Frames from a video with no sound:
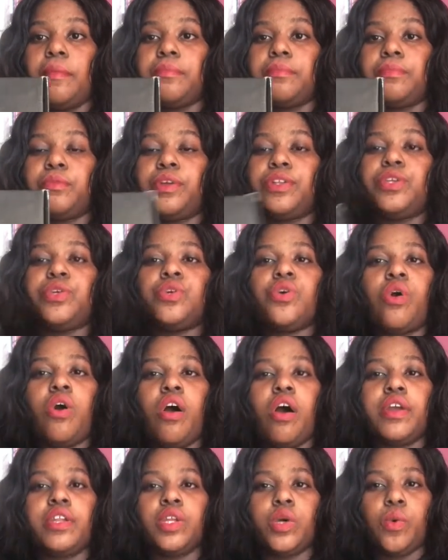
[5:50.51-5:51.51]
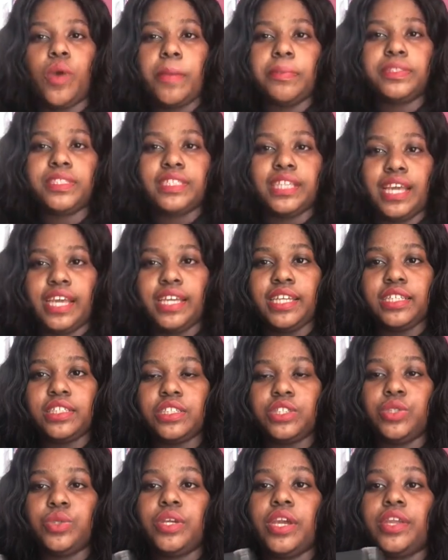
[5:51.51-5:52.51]
When you go on the website,
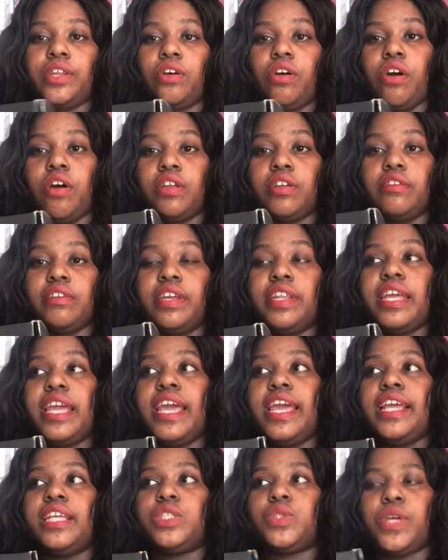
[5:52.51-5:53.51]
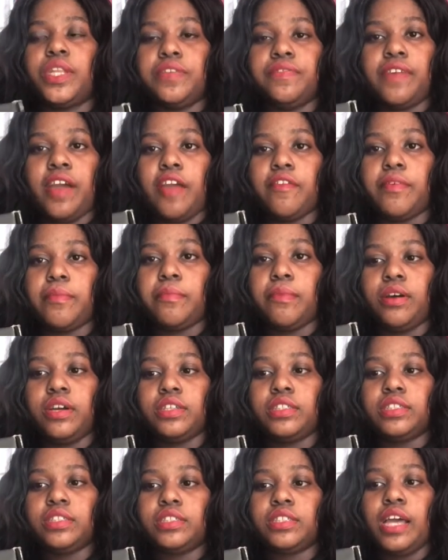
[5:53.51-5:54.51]
you can order it. It's $25 a
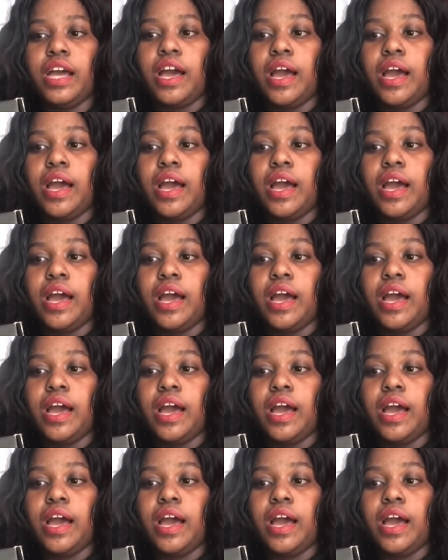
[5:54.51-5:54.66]
month.